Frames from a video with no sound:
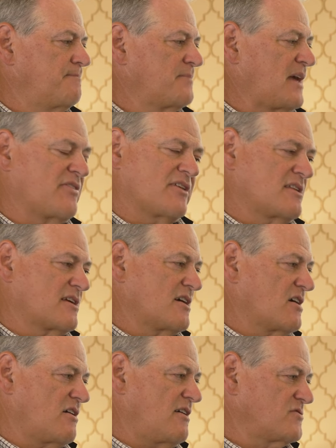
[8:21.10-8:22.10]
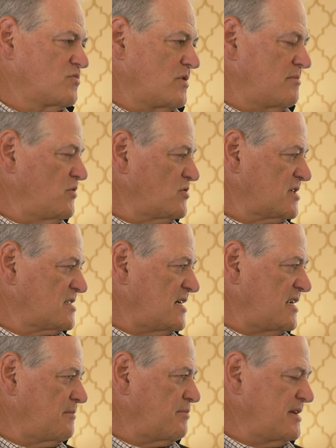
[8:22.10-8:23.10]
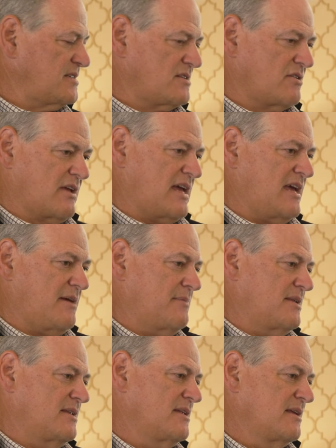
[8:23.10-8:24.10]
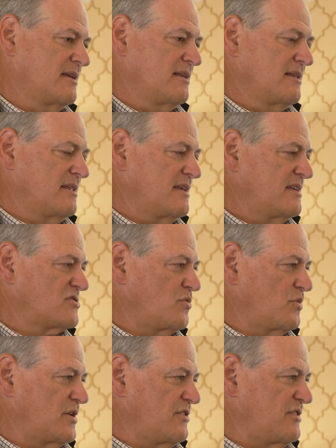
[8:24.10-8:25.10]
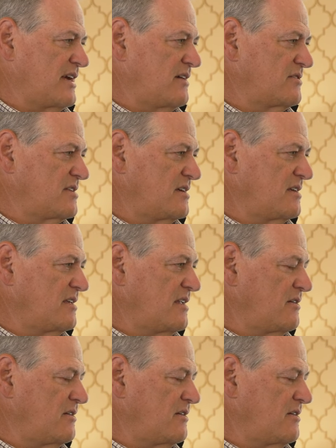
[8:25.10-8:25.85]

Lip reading: I think the kickoff's one of the most exciting plays in our game. And so when you're down to,